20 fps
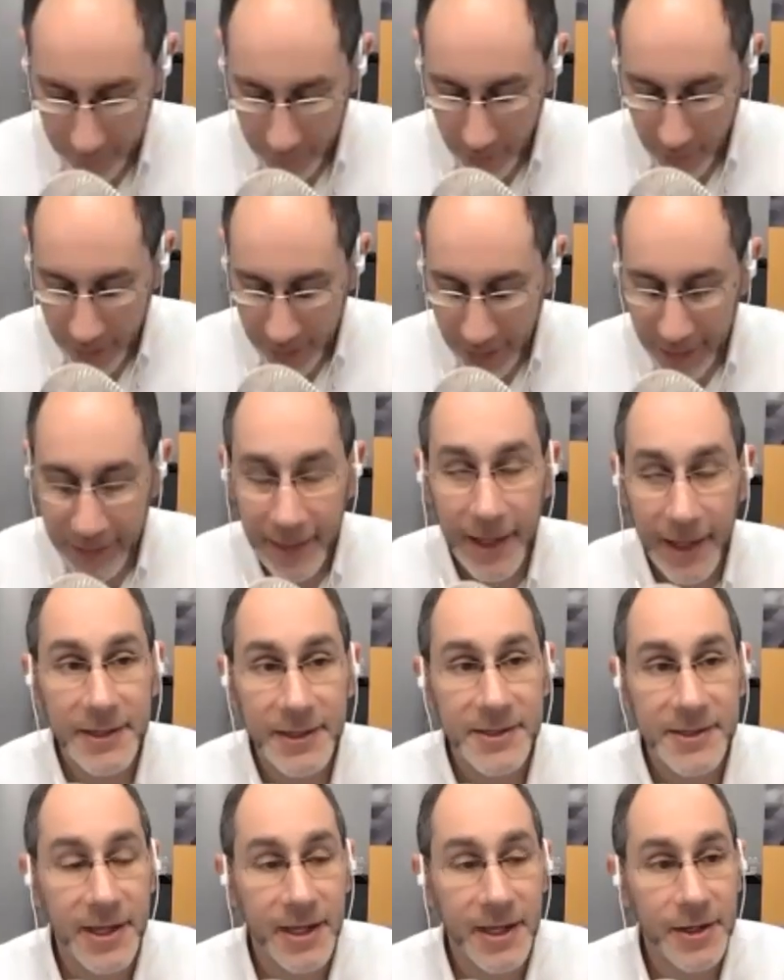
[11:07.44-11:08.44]
No, I like that
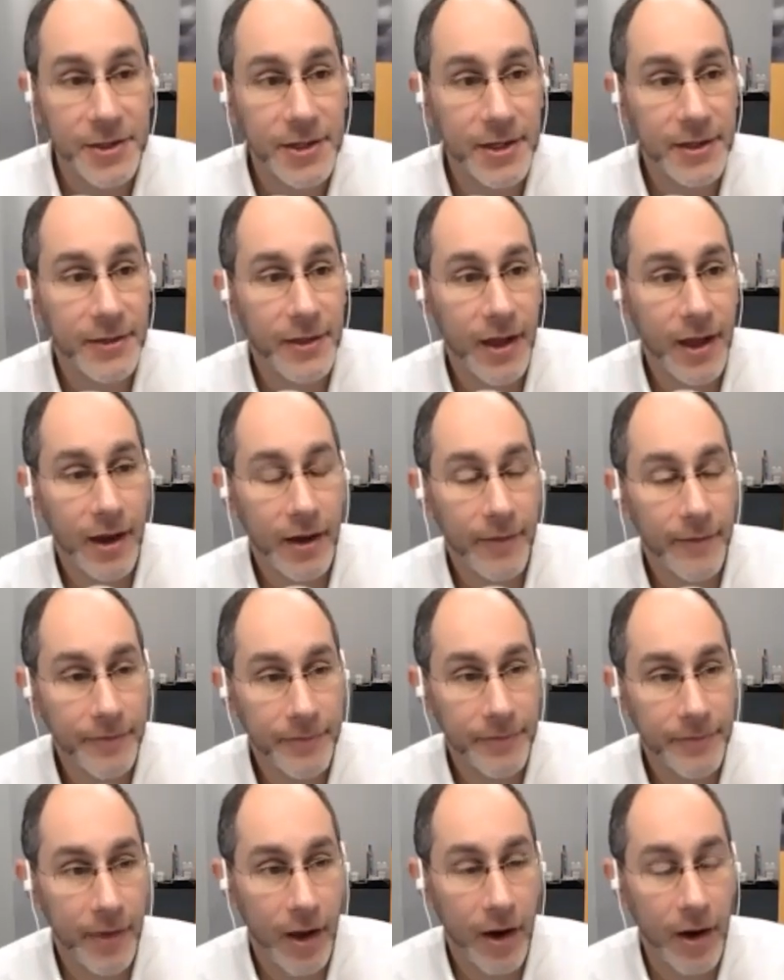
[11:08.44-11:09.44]
distinction, the
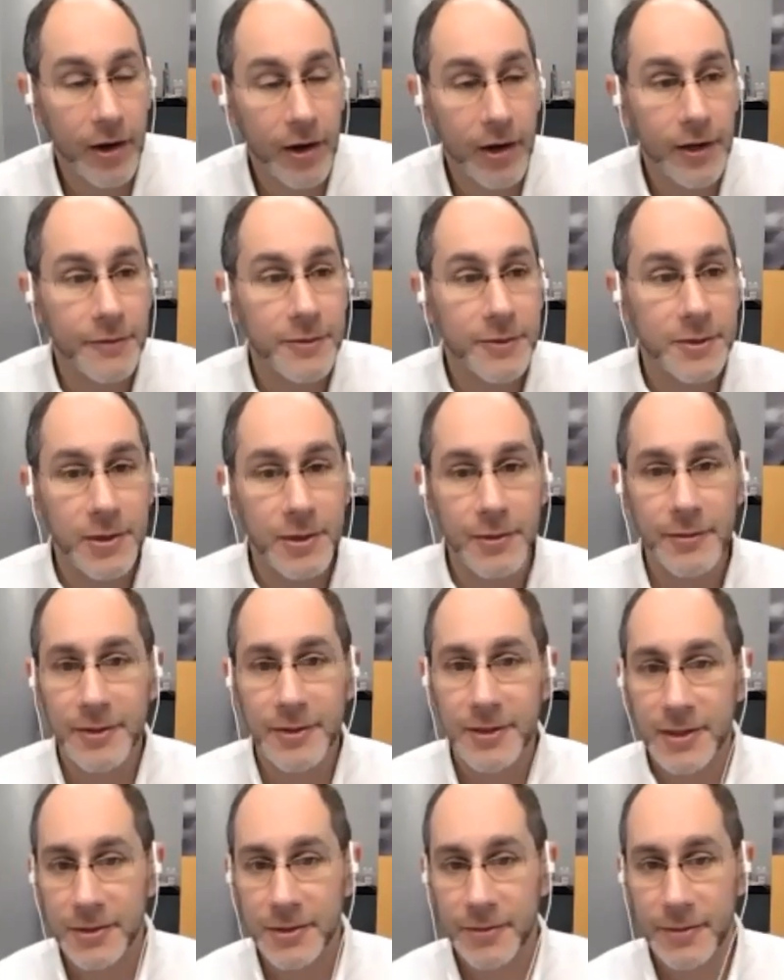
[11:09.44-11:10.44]
arc of
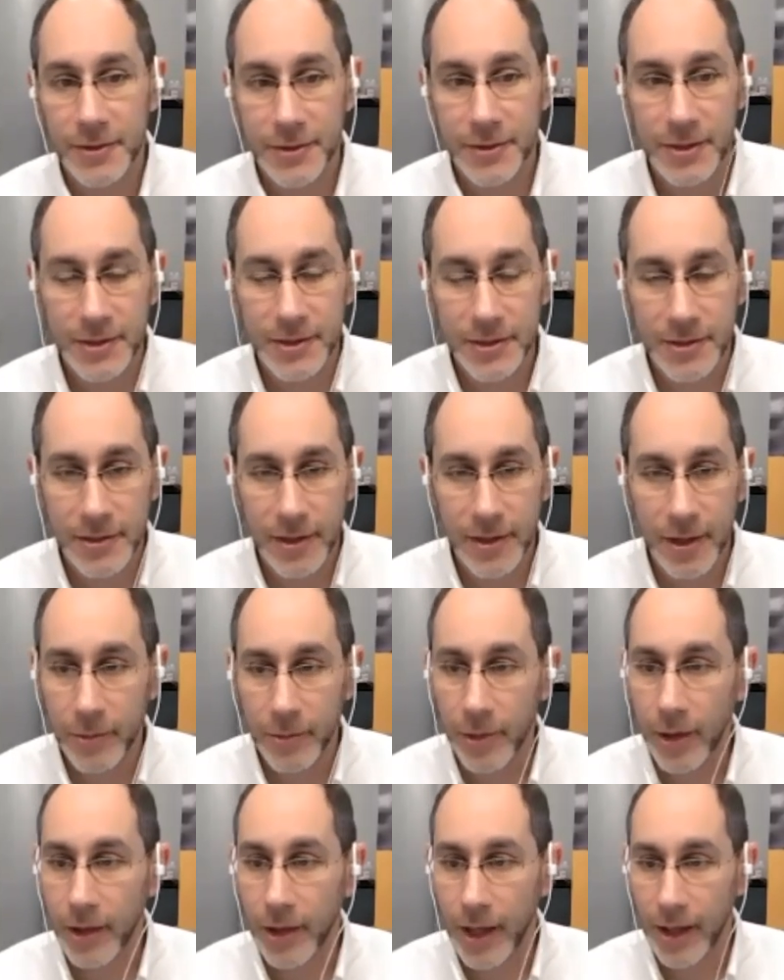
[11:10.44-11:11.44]
services versus a
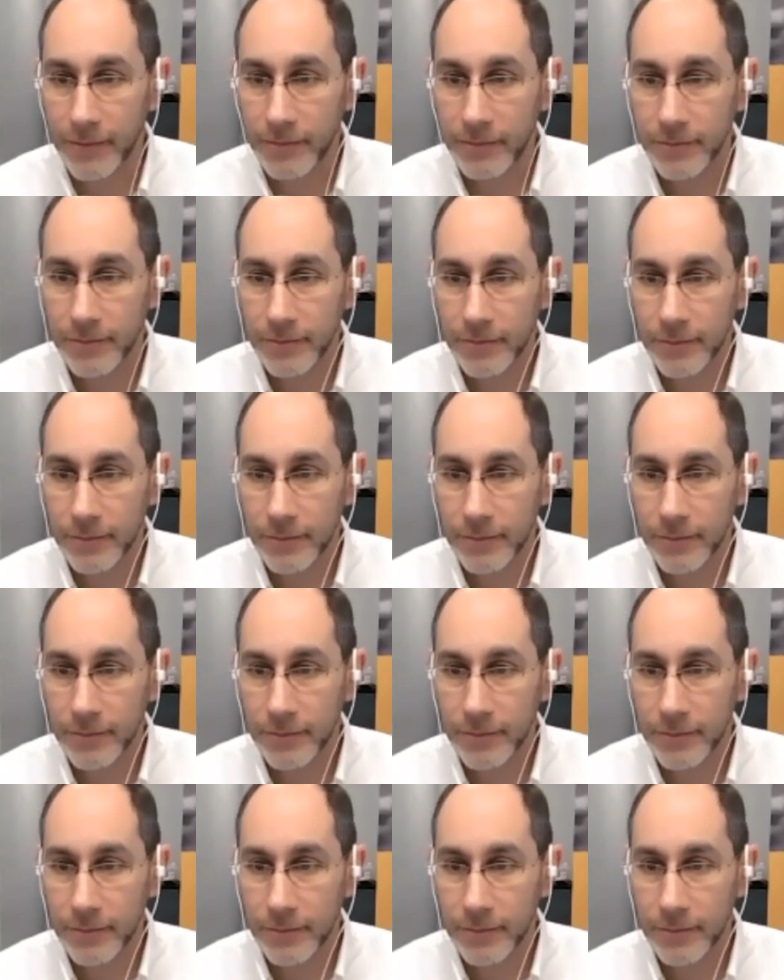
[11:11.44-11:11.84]
roll-up.